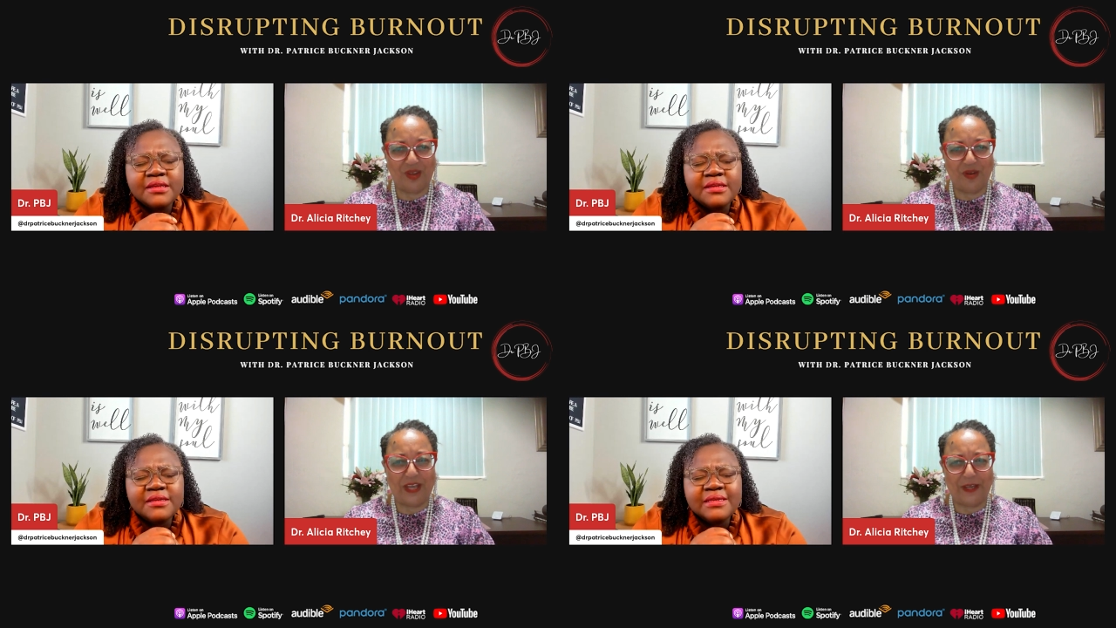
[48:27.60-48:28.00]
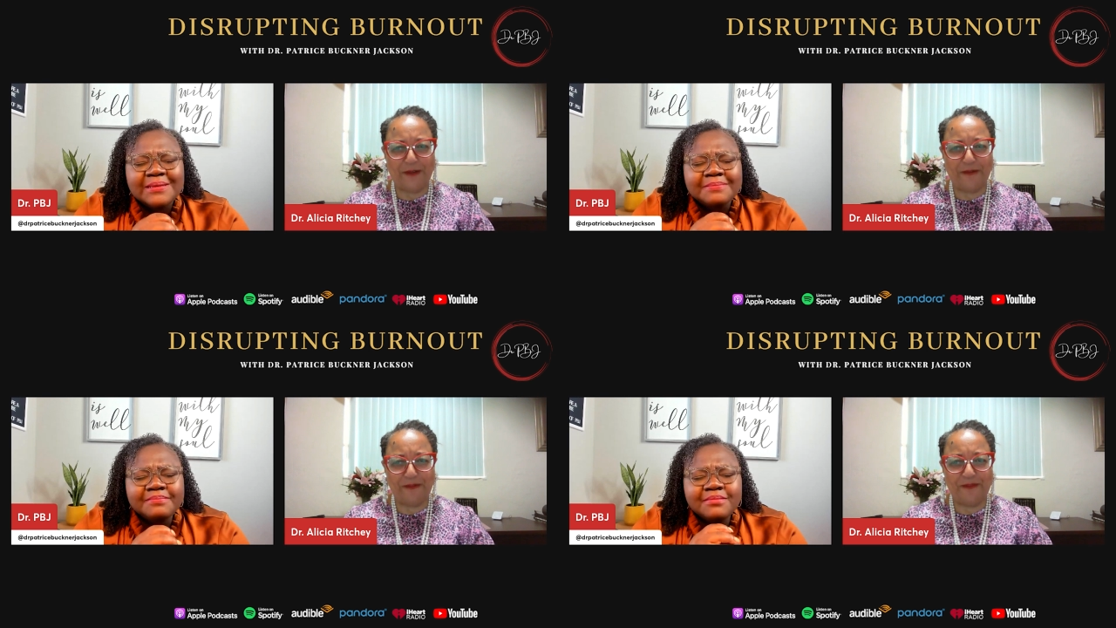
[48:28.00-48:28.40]
Speaker 1: Okay.
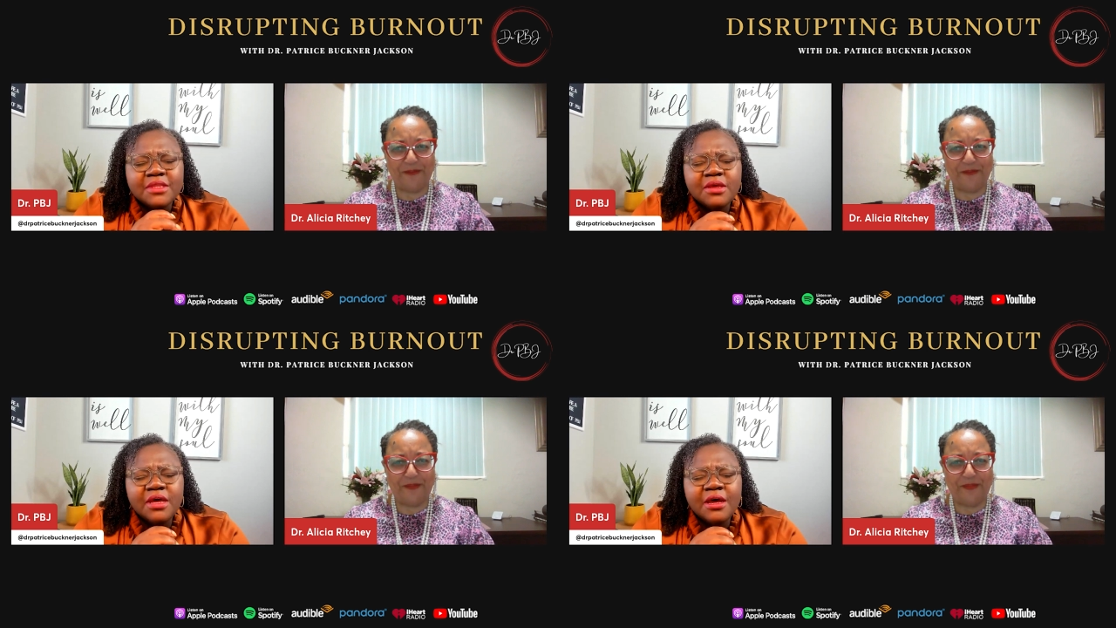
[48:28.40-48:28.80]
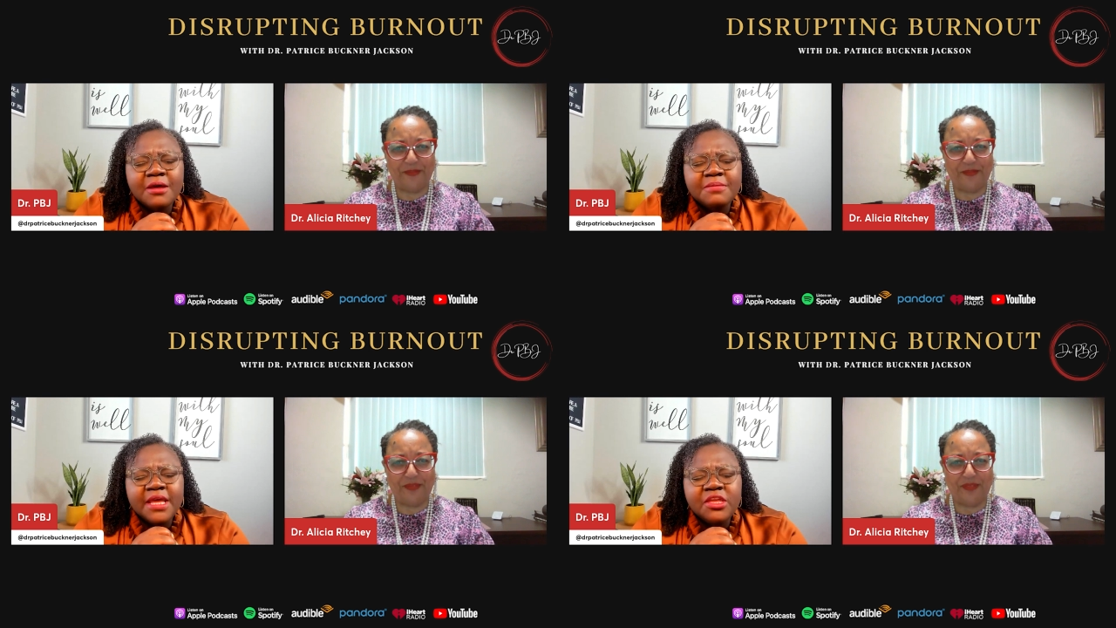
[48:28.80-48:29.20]
Um,
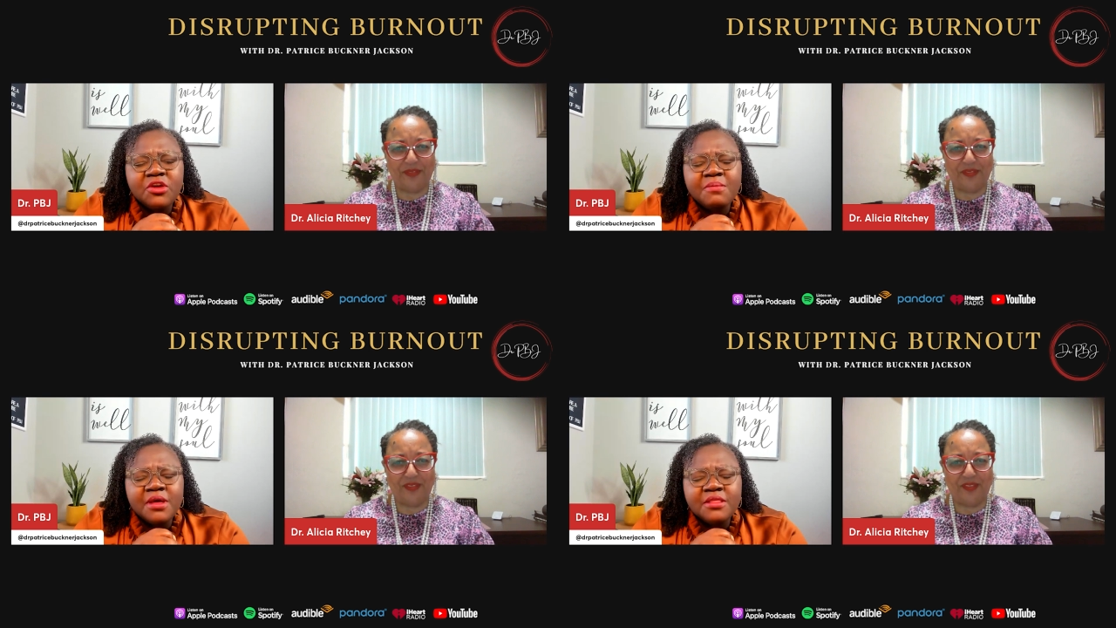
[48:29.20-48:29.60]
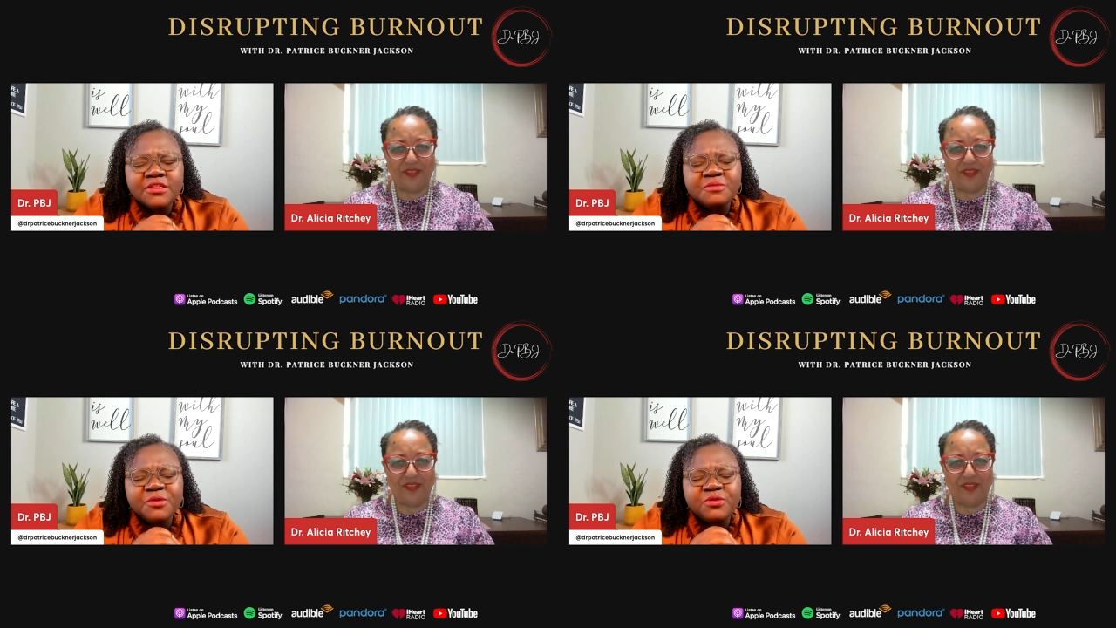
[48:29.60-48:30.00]
that your mother
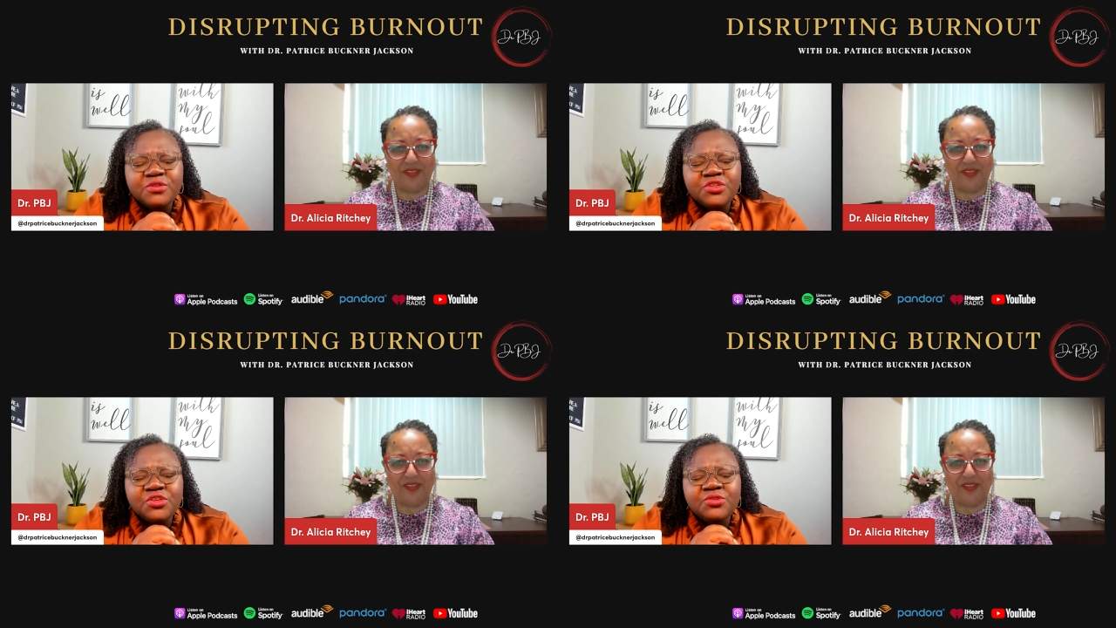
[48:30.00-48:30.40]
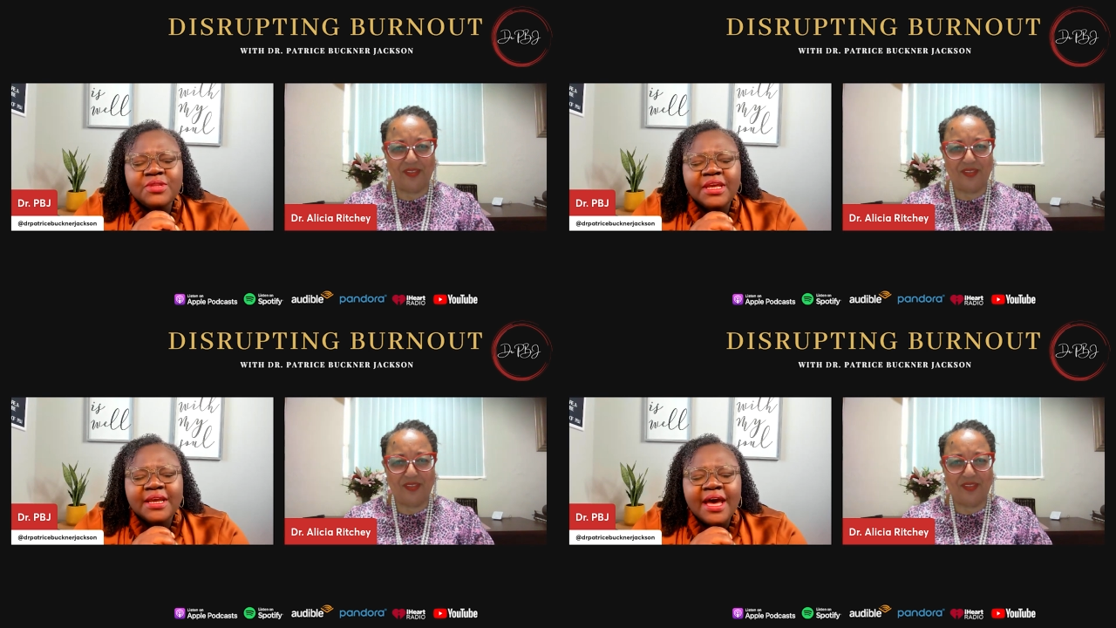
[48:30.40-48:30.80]
spoke to you
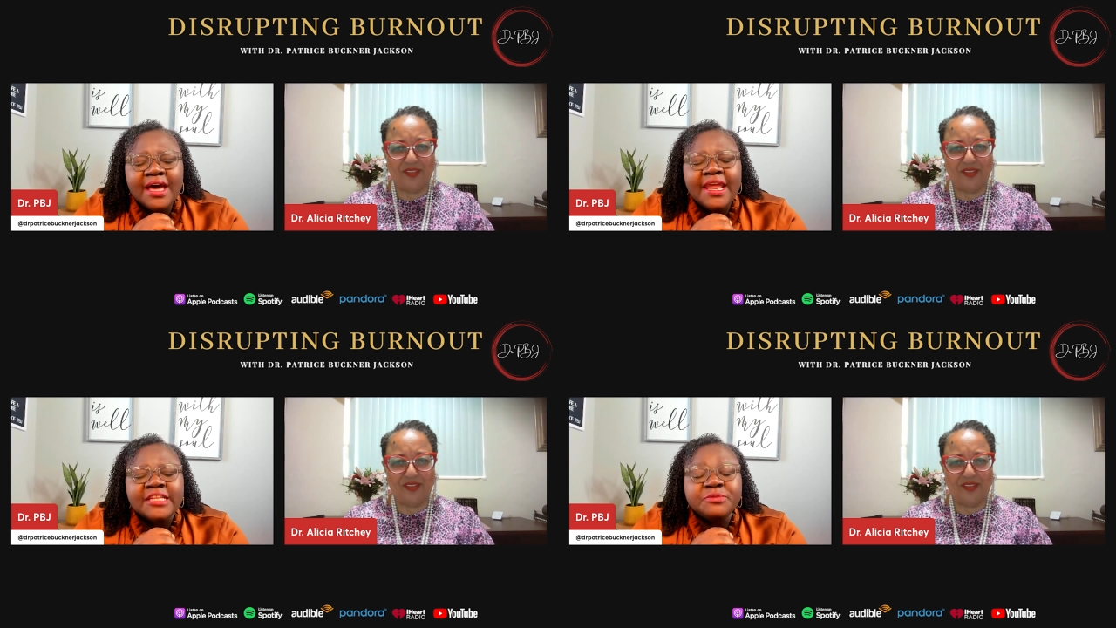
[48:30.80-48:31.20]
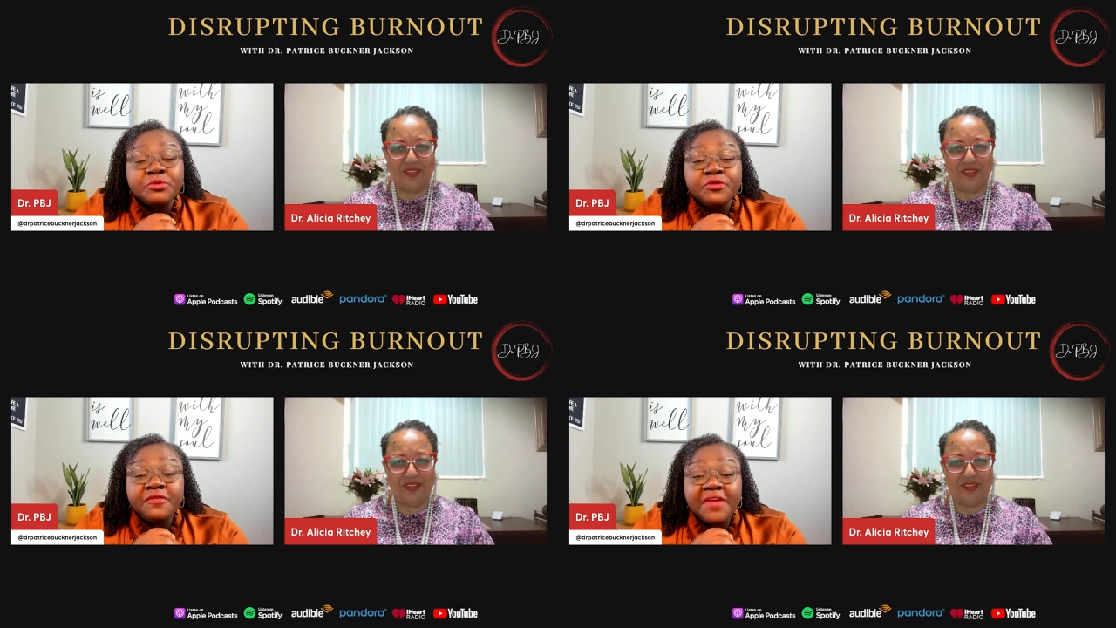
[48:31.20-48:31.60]
that God has
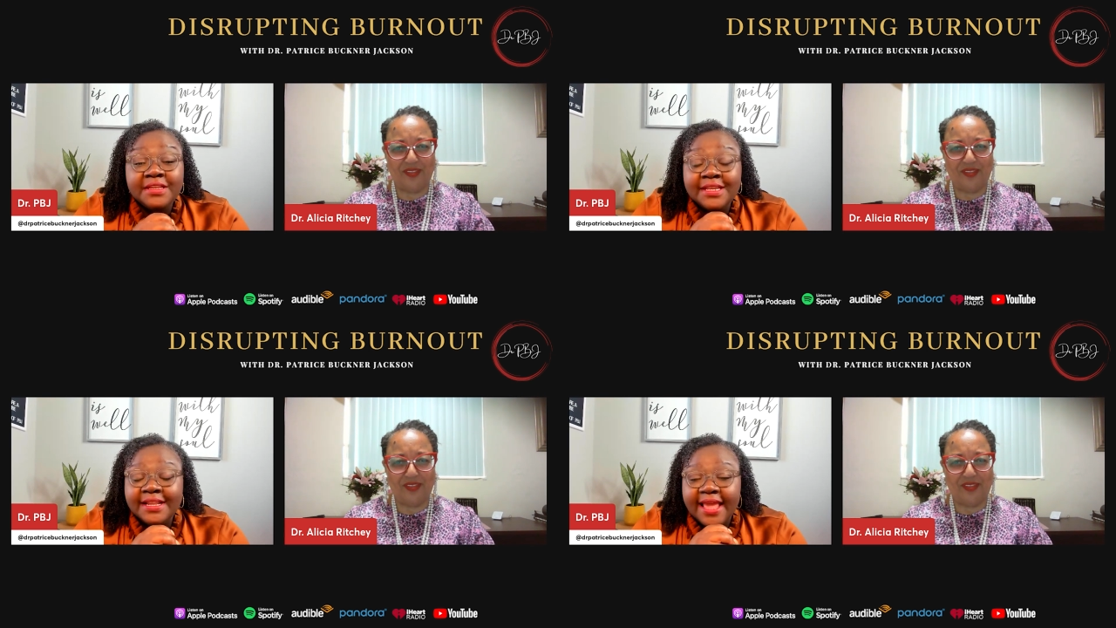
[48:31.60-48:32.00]
perfected